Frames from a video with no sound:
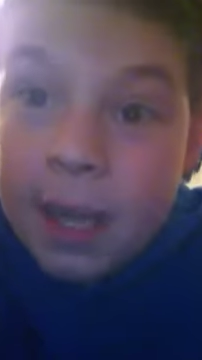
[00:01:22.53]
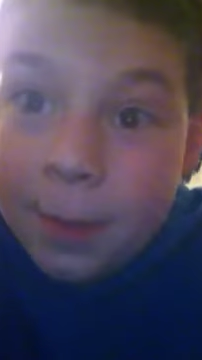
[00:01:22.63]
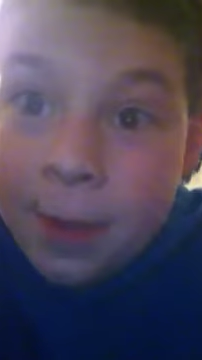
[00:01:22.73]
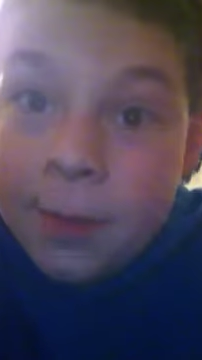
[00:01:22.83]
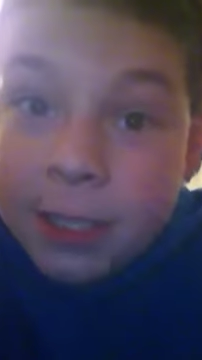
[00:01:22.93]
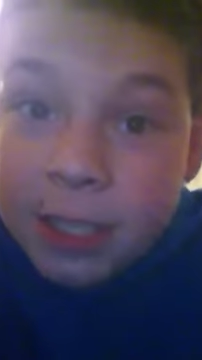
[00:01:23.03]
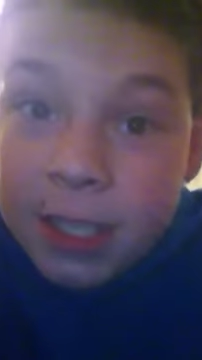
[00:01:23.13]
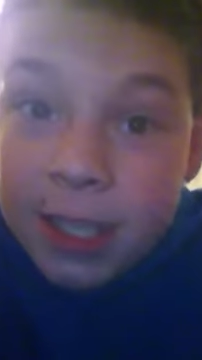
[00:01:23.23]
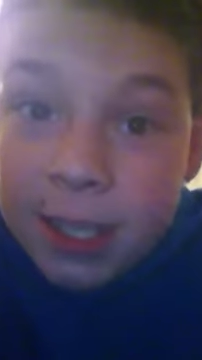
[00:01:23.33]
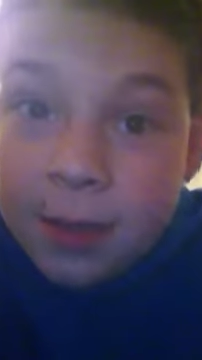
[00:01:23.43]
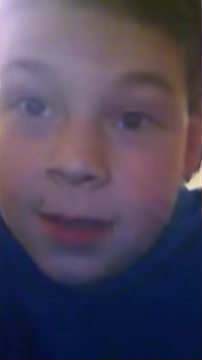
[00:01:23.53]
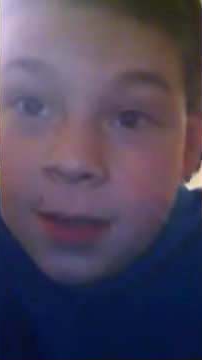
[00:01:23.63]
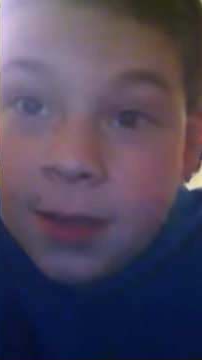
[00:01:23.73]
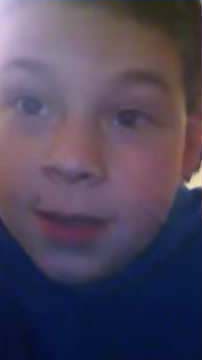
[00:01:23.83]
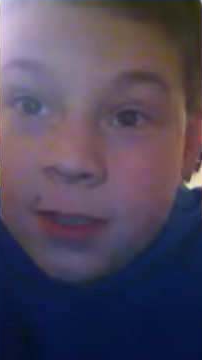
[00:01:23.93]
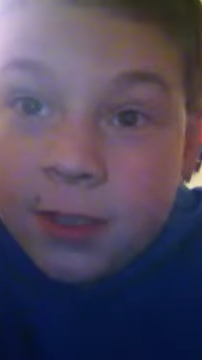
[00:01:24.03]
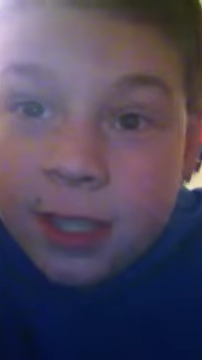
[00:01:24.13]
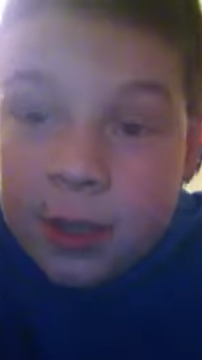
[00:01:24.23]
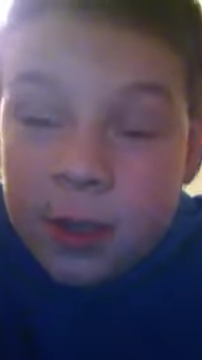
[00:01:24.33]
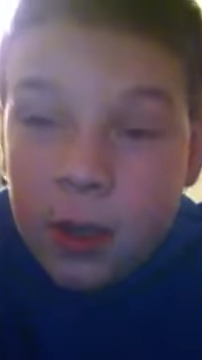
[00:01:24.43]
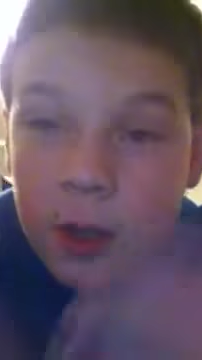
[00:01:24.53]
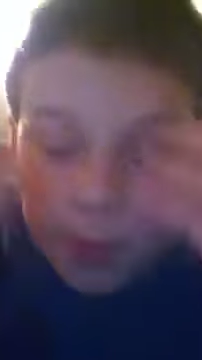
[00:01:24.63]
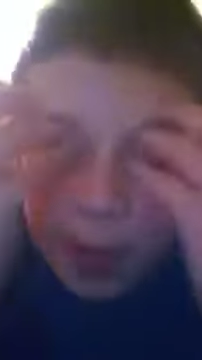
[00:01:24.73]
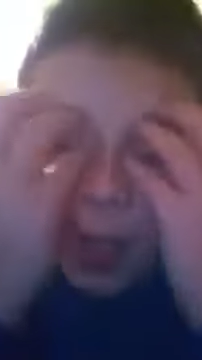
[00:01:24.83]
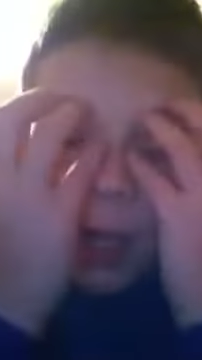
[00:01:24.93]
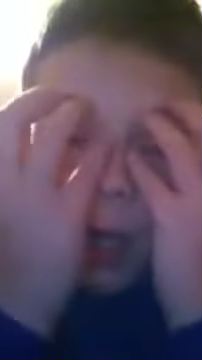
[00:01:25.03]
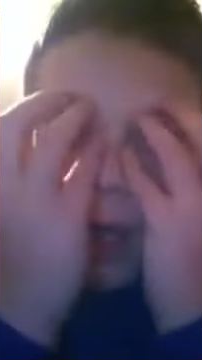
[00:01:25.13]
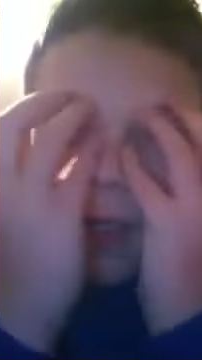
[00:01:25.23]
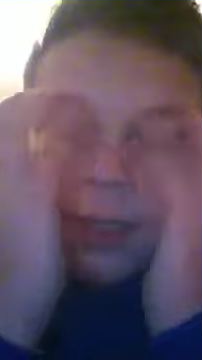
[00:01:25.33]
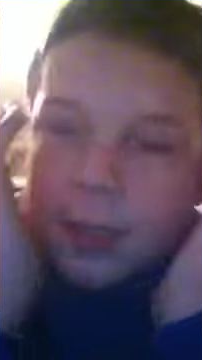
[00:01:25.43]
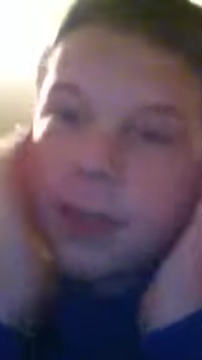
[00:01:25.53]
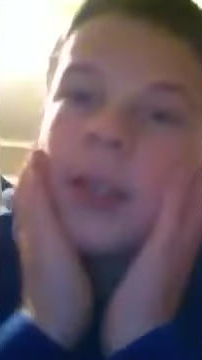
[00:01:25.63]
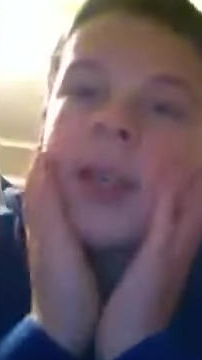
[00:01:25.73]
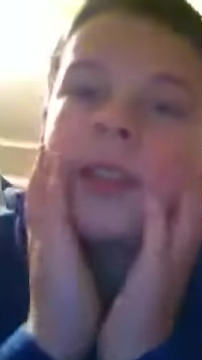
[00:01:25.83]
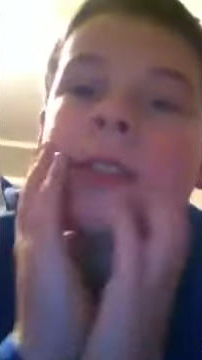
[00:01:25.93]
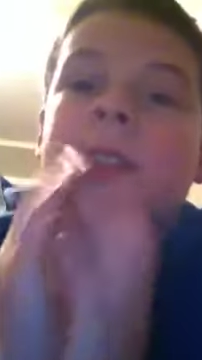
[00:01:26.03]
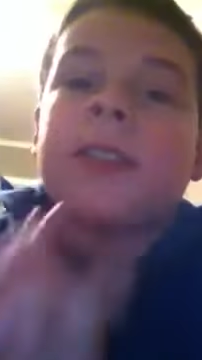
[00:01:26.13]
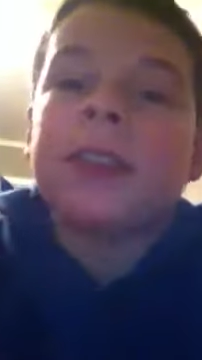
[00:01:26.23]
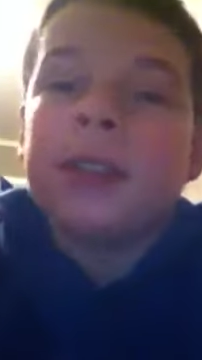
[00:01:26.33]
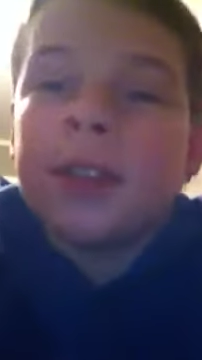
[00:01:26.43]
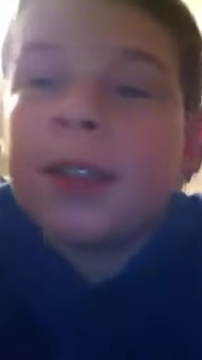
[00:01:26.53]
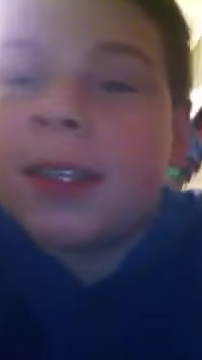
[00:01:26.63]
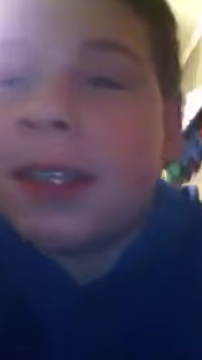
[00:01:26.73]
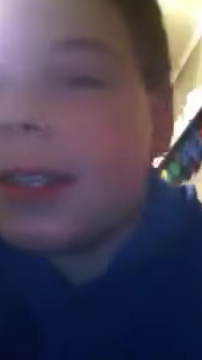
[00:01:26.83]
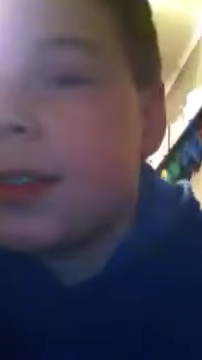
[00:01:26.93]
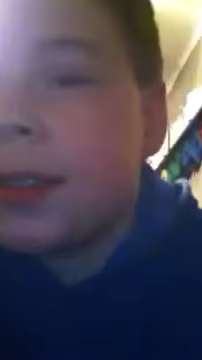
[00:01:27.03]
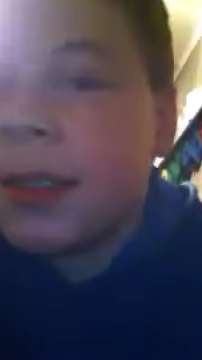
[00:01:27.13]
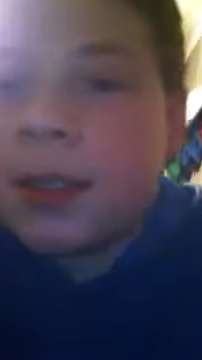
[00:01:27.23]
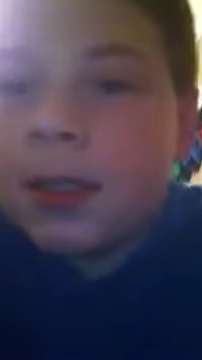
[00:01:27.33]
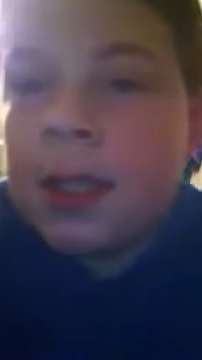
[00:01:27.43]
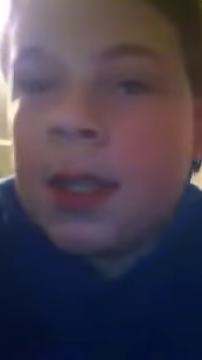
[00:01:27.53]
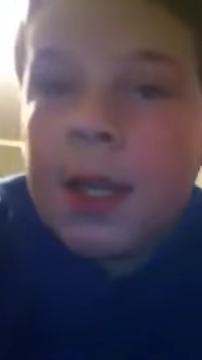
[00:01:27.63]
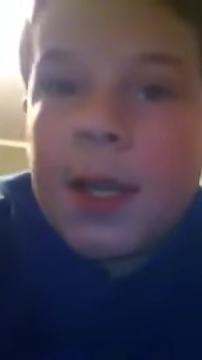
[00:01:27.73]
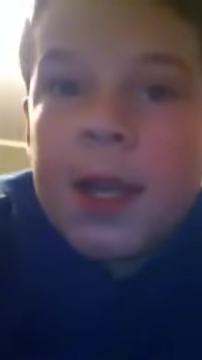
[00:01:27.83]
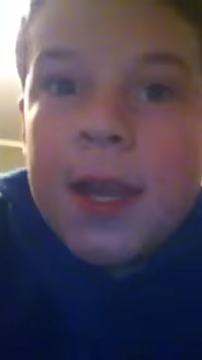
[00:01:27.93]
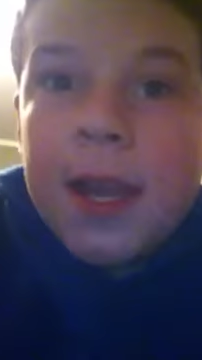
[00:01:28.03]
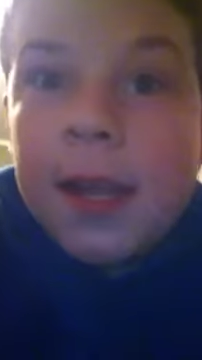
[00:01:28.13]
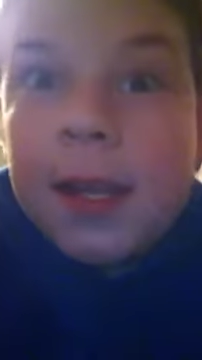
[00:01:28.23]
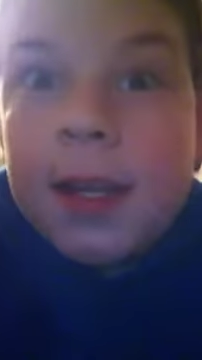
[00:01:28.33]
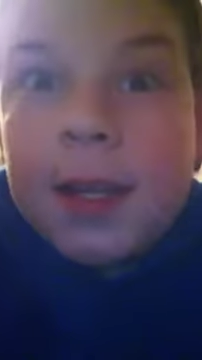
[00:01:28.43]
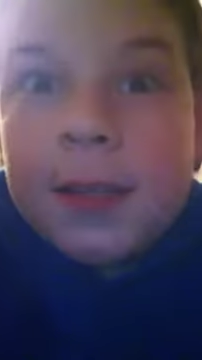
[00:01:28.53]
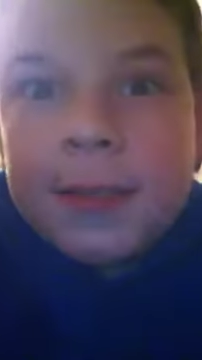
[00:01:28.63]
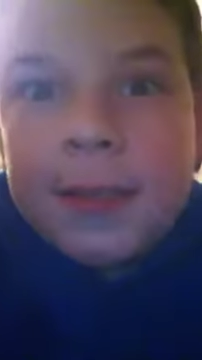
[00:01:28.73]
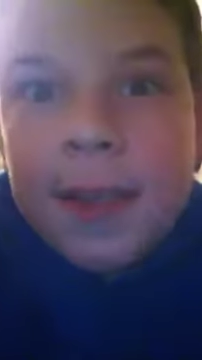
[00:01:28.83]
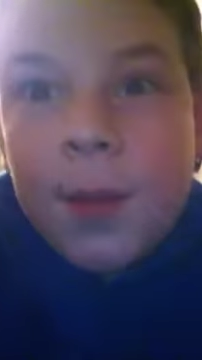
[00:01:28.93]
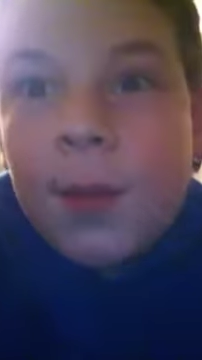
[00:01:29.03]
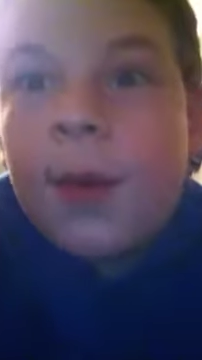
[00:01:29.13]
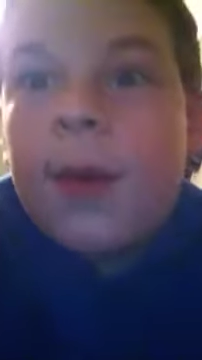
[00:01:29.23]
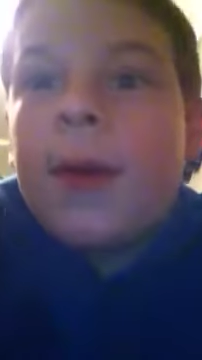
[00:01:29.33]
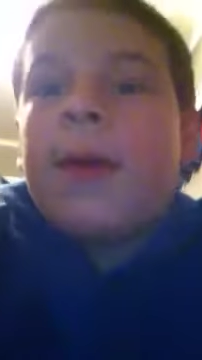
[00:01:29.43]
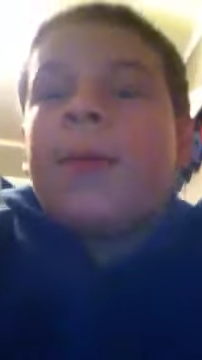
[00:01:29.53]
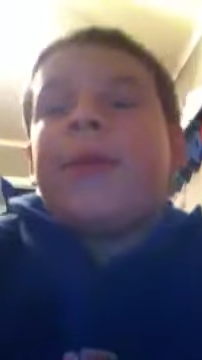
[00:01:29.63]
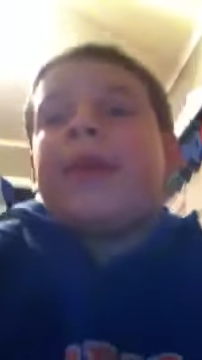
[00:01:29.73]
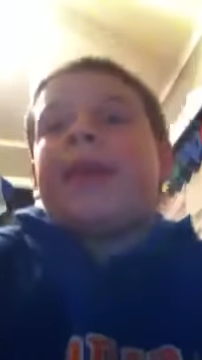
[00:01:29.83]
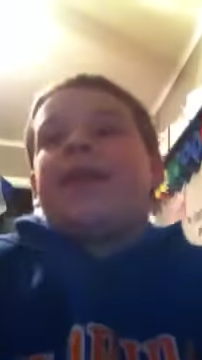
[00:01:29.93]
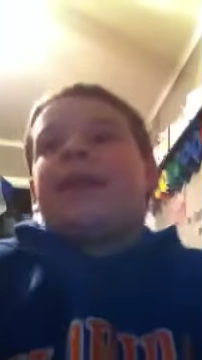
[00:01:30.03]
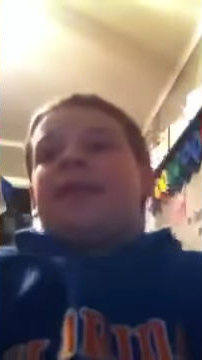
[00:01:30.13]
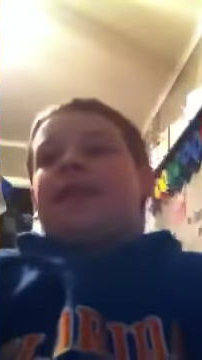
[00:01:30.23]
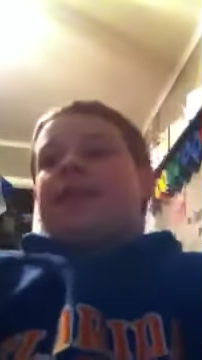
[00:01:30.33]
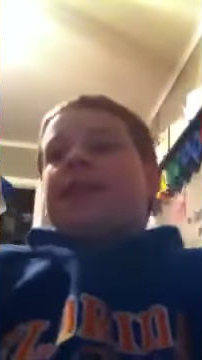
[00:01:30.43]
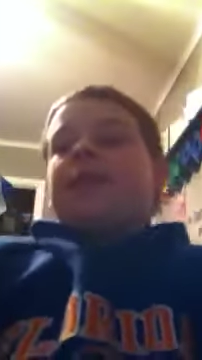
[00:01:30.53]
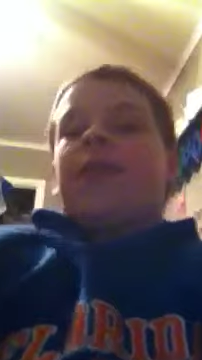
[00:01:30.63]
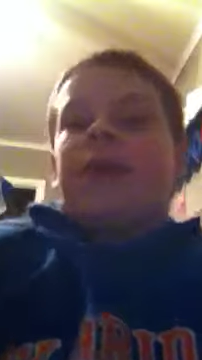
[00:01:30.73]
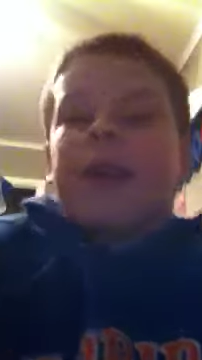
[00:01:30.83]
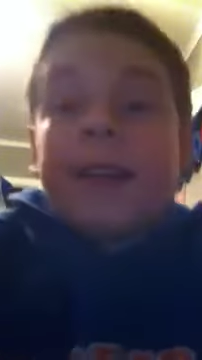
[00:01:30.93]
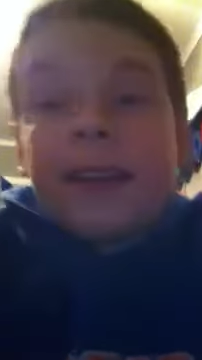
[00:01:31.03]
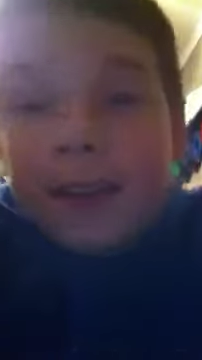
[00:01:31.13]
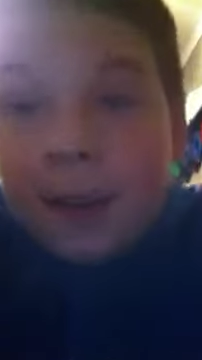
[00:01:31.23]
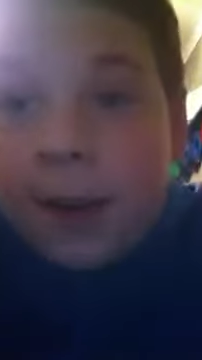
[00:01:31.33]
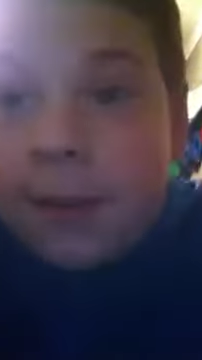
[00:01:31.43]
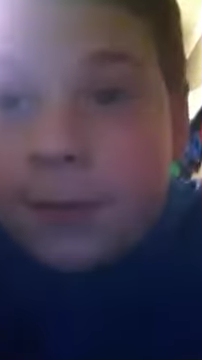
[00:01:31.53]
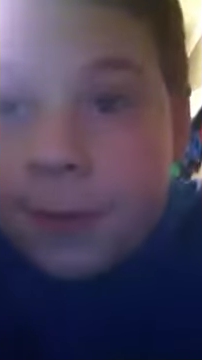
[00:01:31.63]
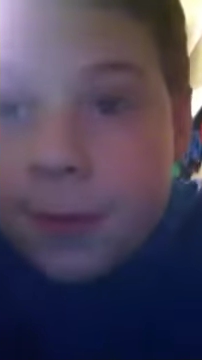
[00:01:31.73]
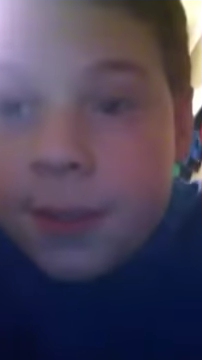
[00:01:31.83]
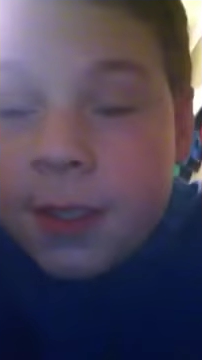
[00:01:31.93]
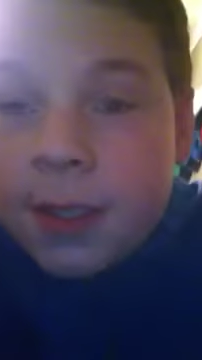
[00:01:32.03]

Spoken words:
I pretty much did. To get all my eyes, as I was looking girly, and it was just, it was terrible. But, so I cut it off.